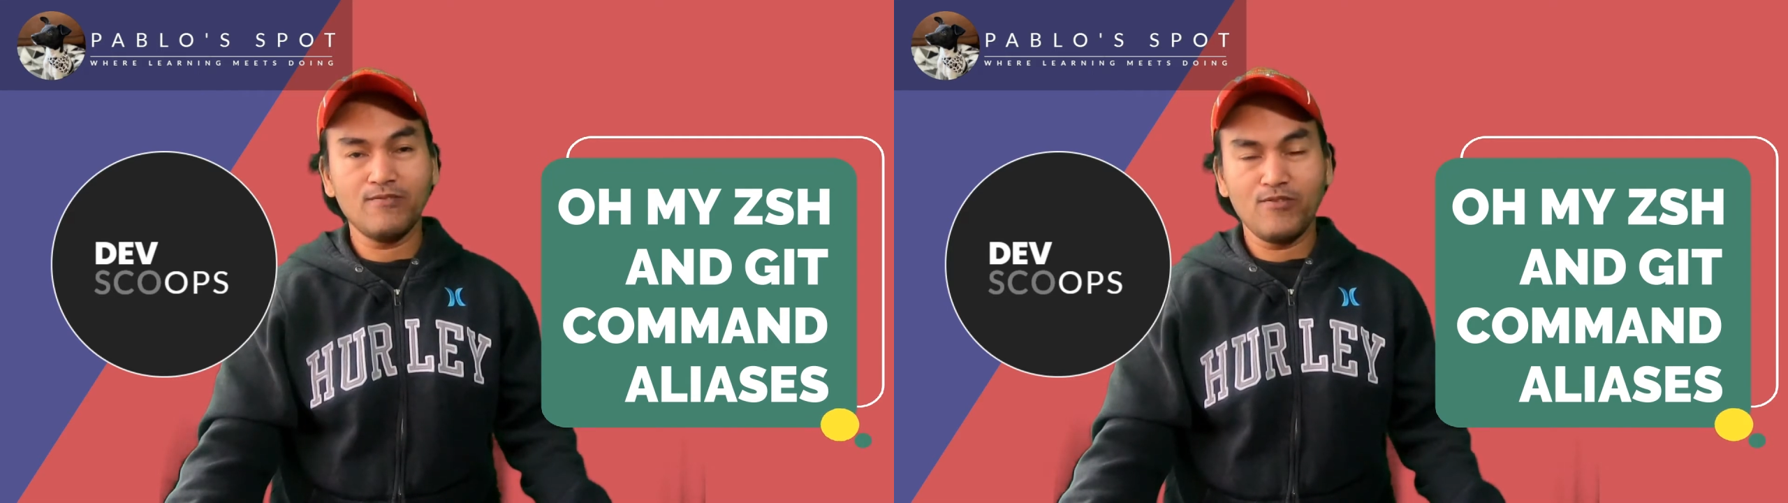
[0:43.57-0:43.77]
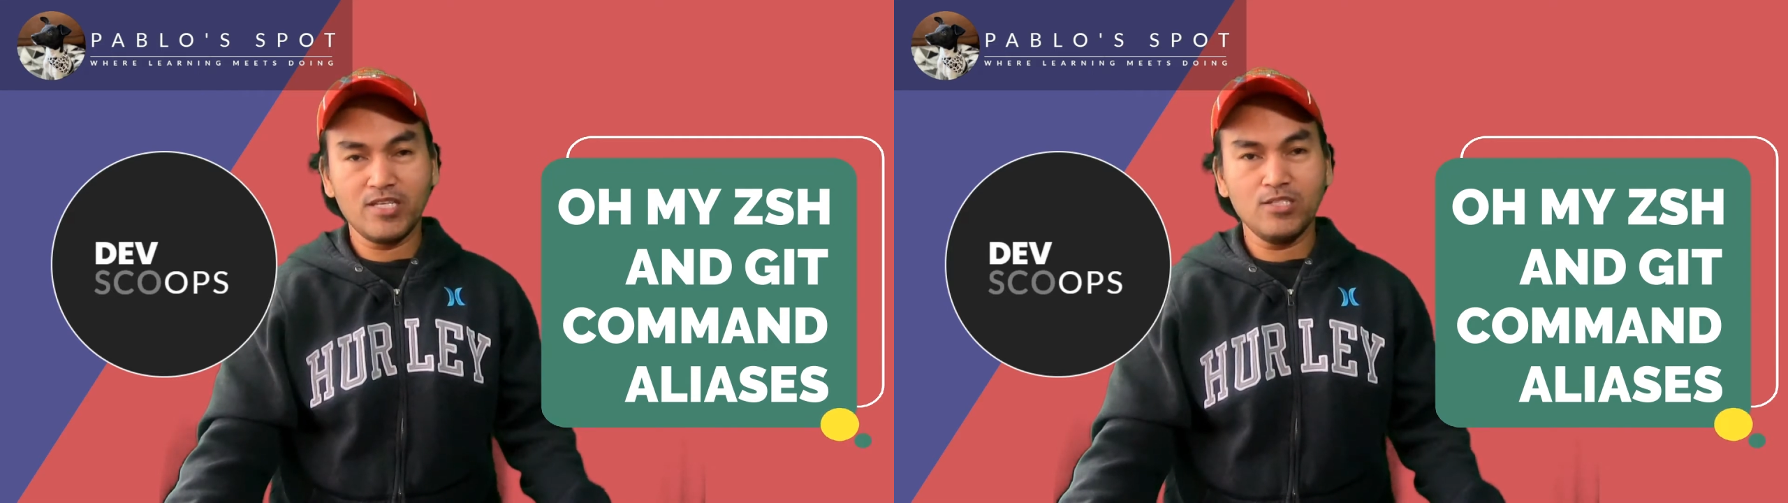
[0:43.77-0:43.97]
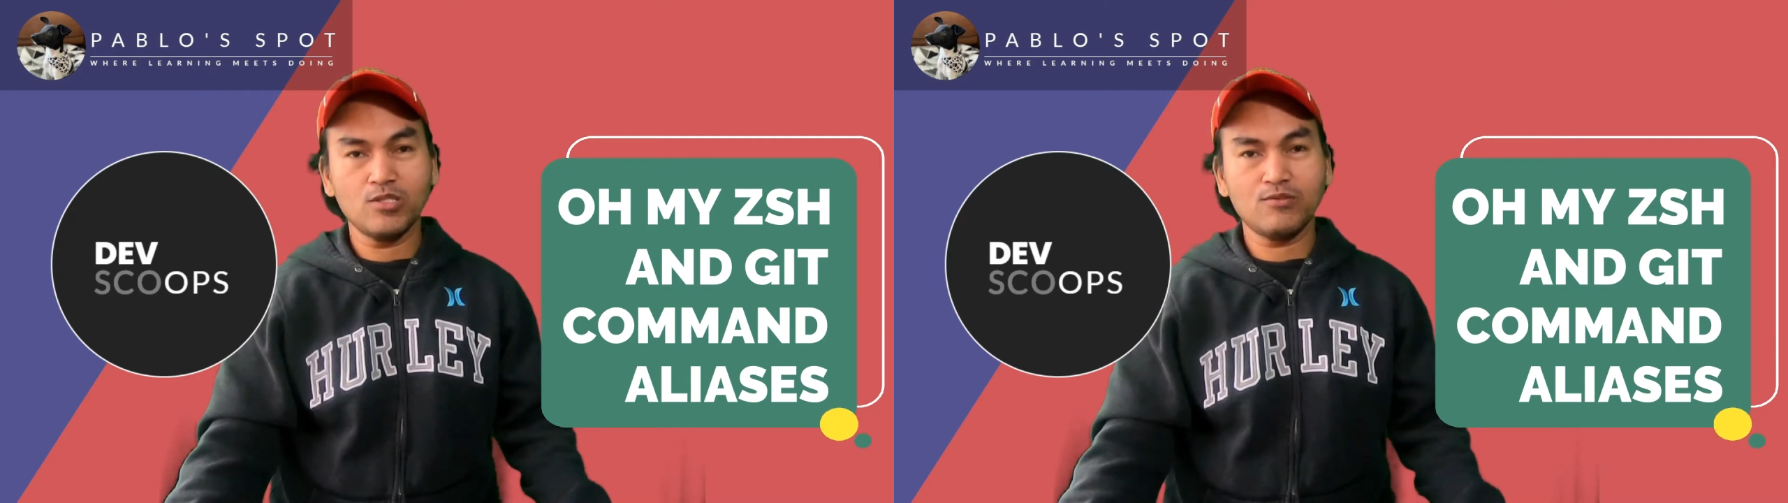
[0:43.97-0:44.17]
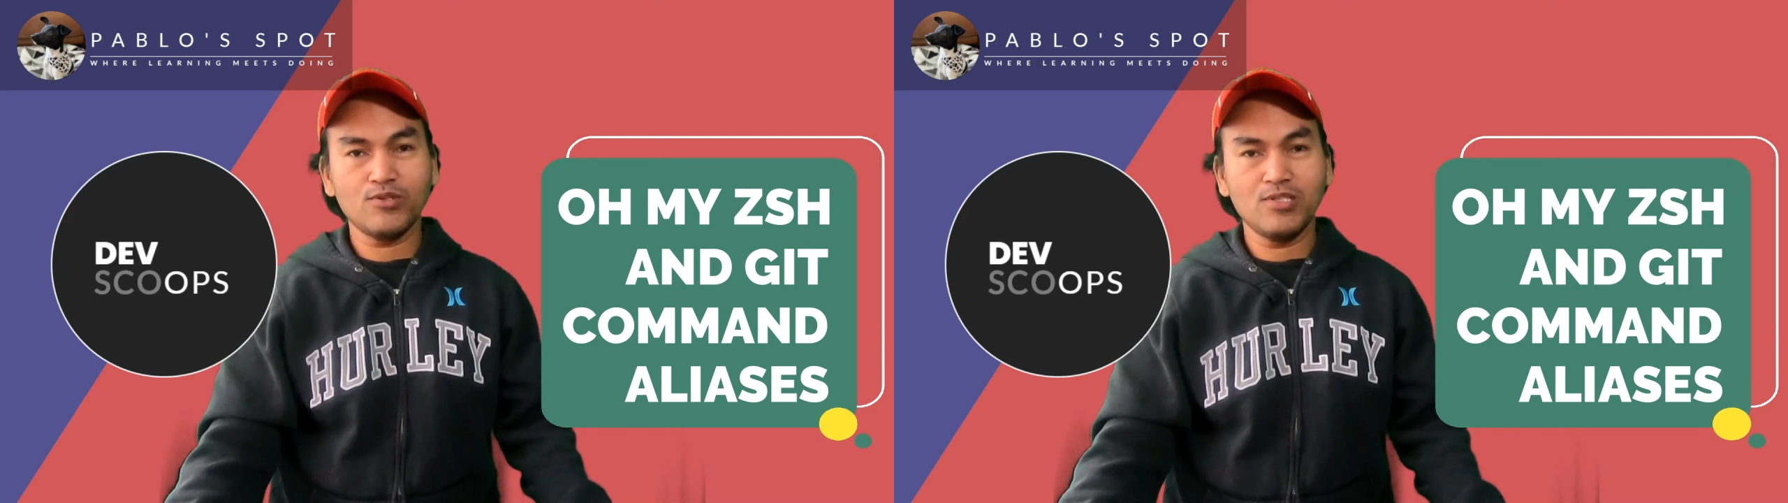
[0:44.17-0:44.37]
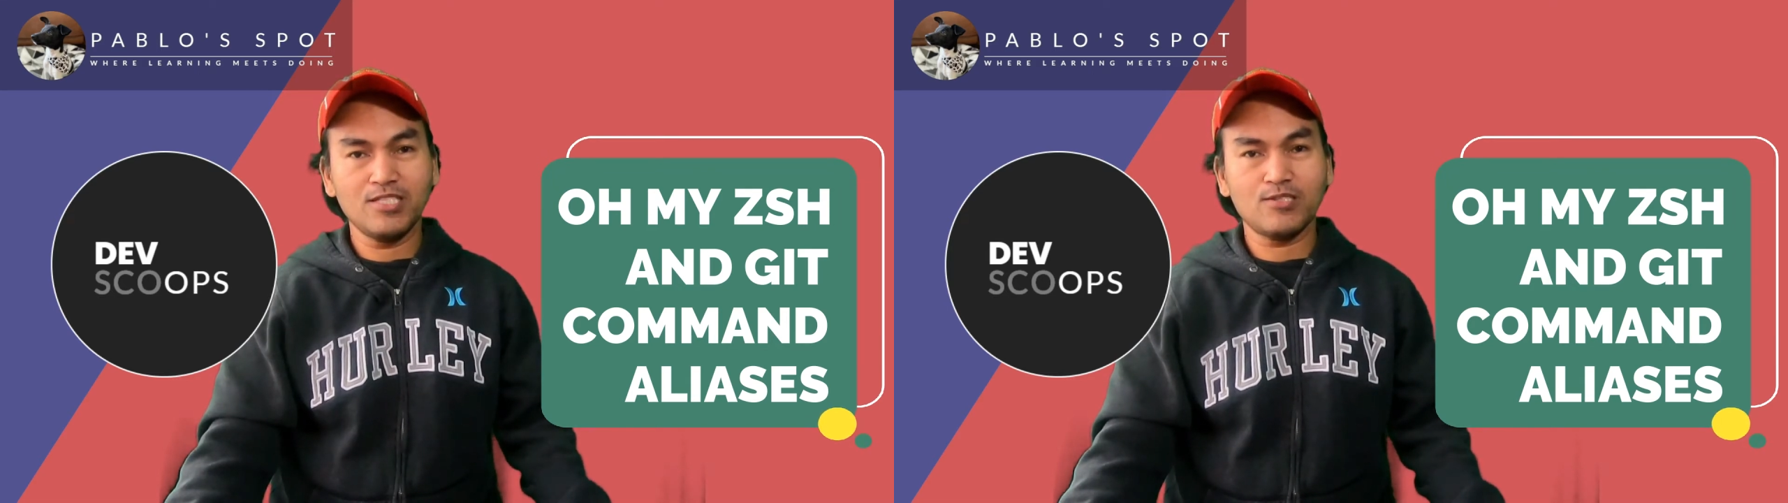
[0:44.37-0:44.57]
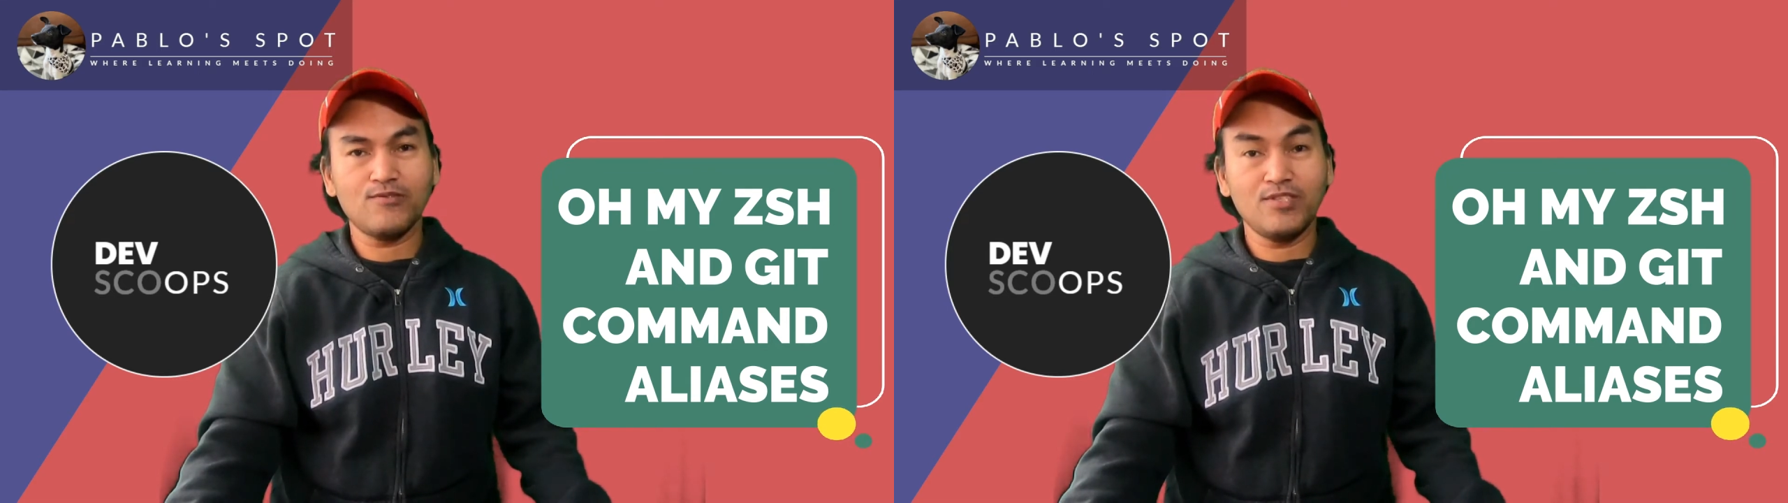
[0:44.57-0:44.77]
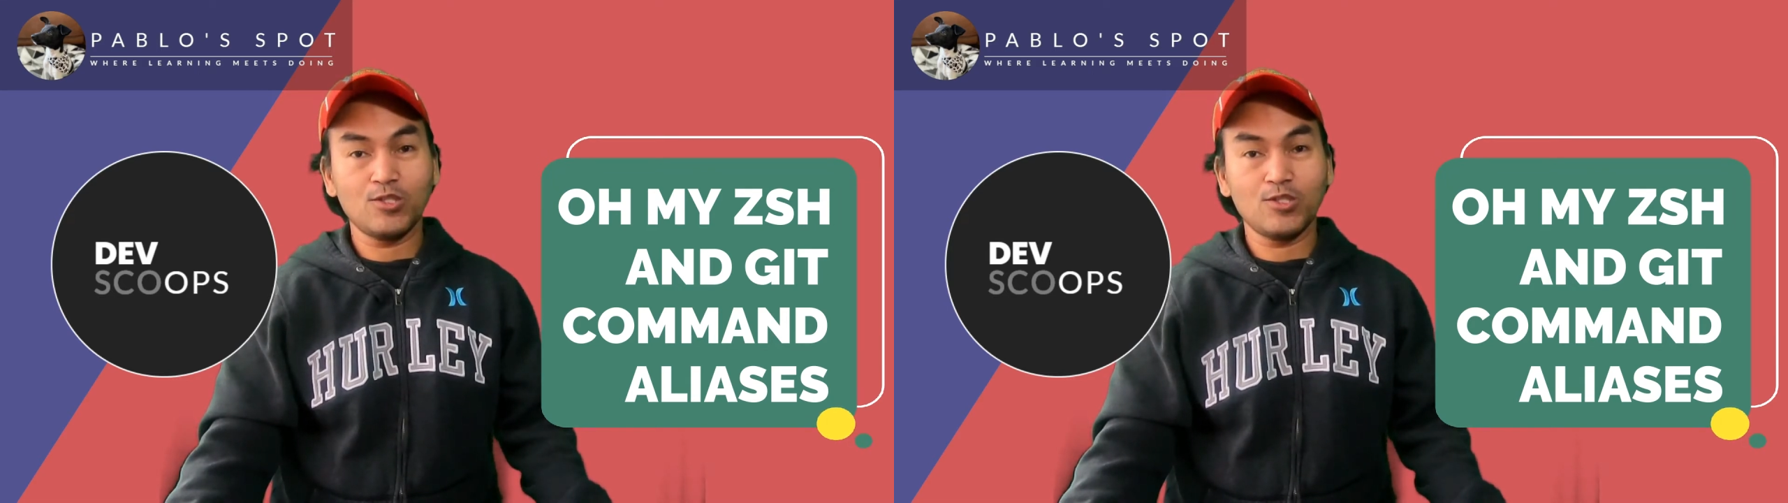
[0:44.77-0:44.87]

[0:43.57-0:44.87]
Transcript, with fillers: very useful list of git